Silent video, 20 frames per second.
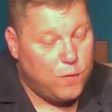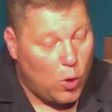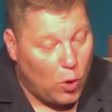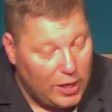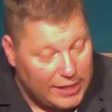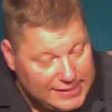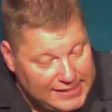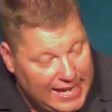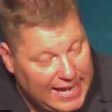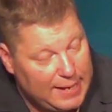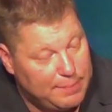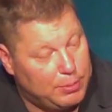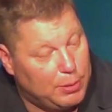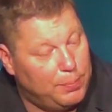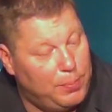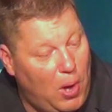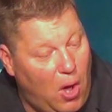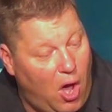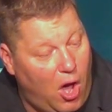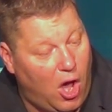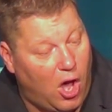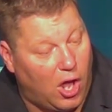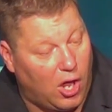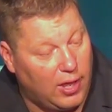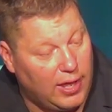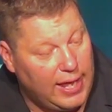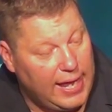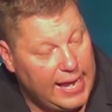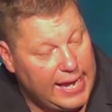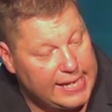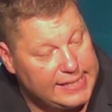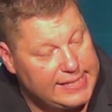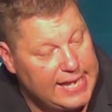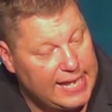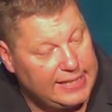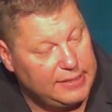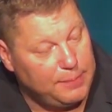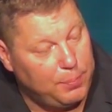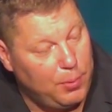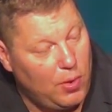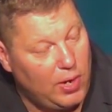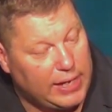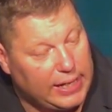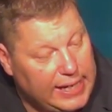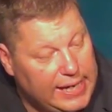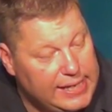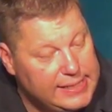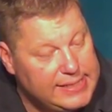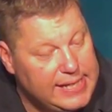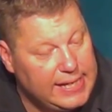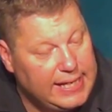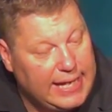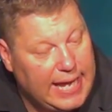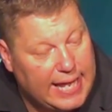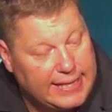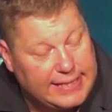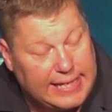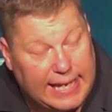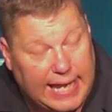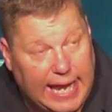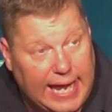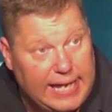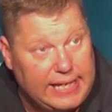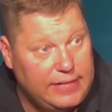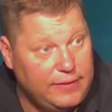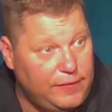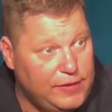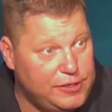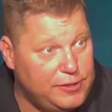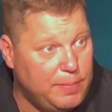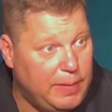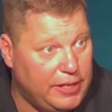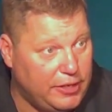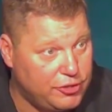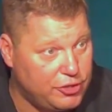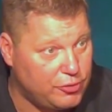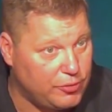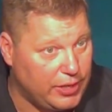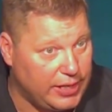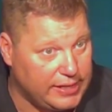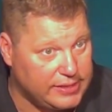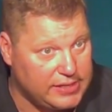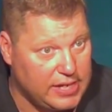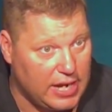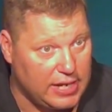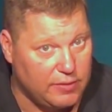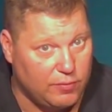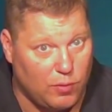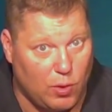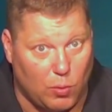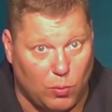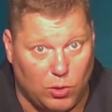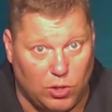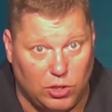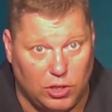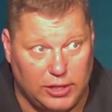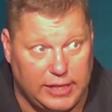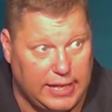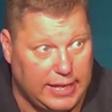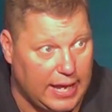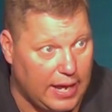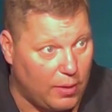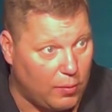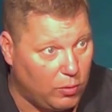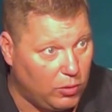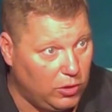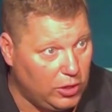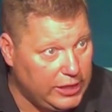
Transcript: for example, Paul is at the point he's getting at the end of his ministry, is kind of what we're looking at.